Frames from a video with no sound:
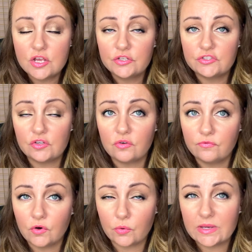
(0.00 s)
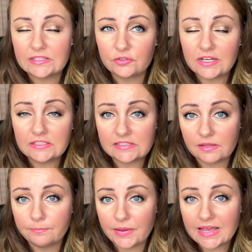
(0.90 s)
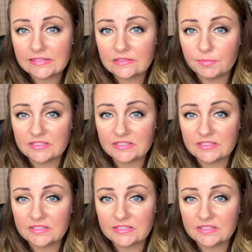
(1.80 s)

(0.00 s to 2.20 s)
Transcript: So four-way stretch is the best,